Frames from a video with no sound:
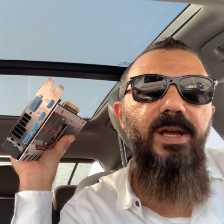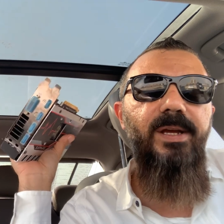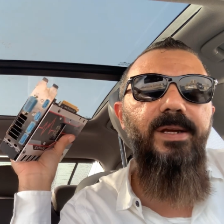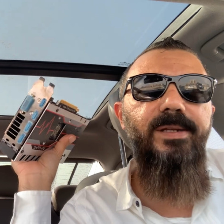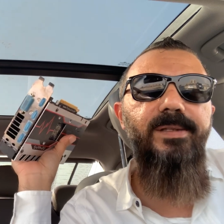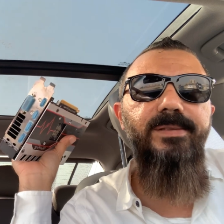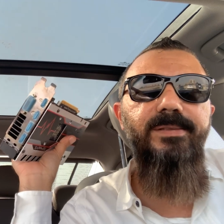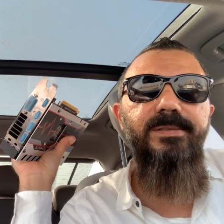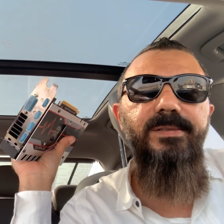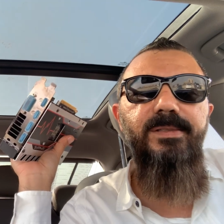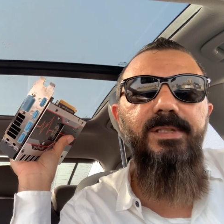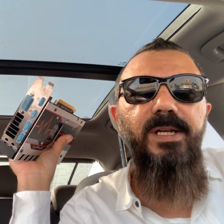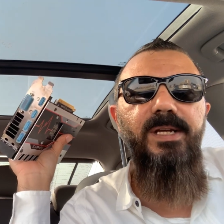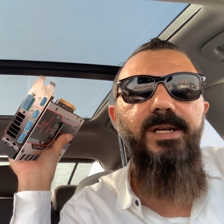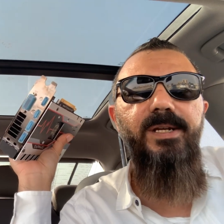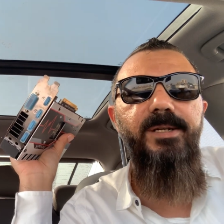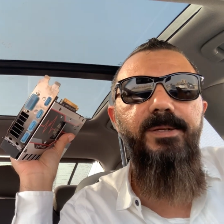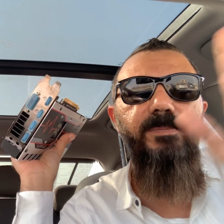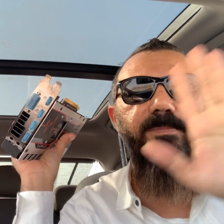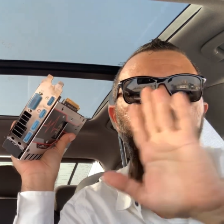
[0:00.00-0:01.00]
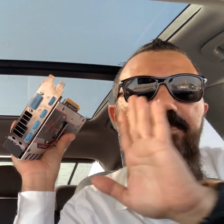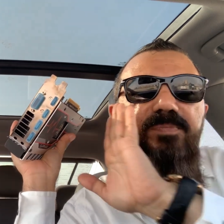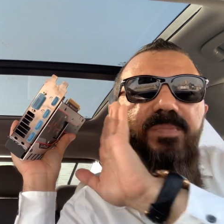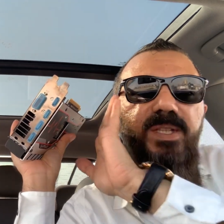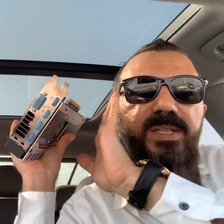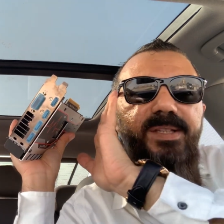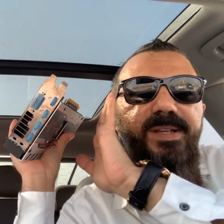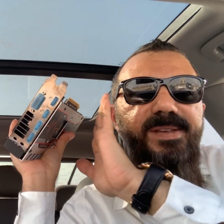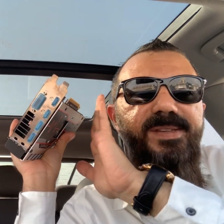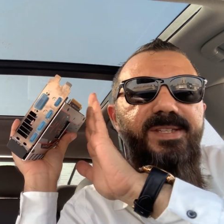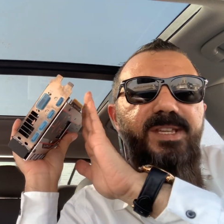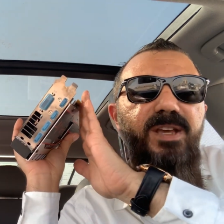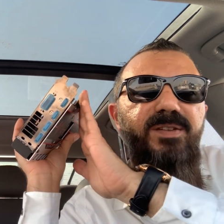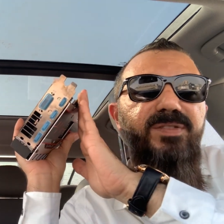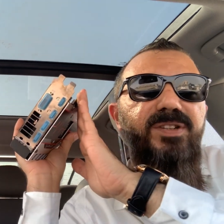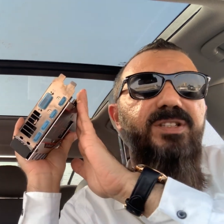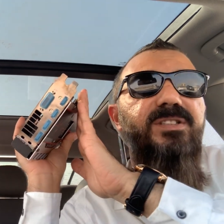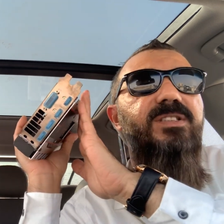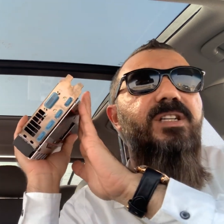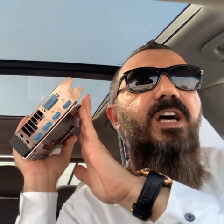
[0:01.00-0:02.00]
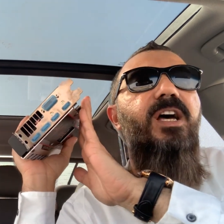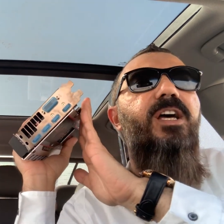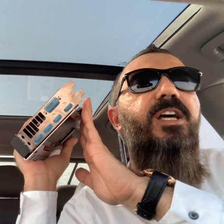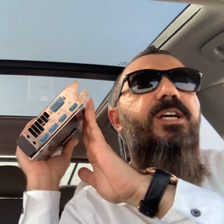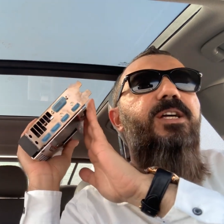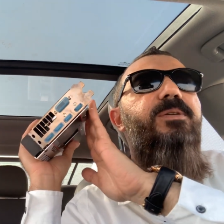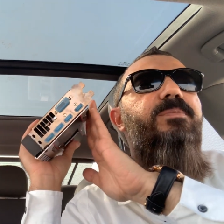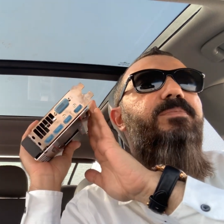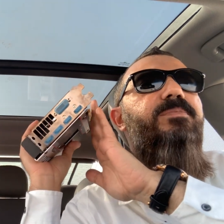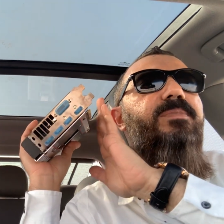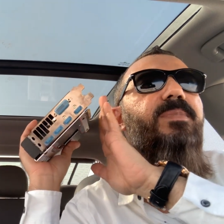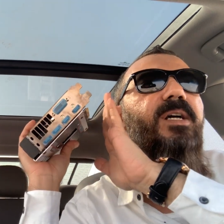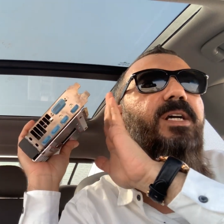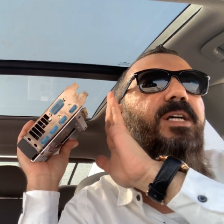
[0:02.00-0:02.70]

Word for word: and um, the saving time